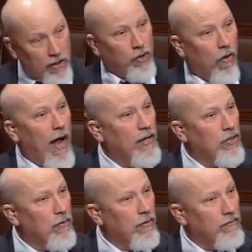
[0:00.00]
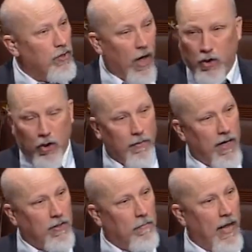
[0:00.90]
or at least trying to, if Chuck
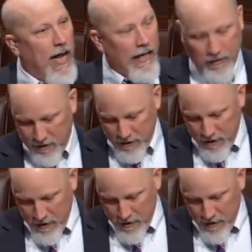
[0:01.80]
Schumer doesn't block us.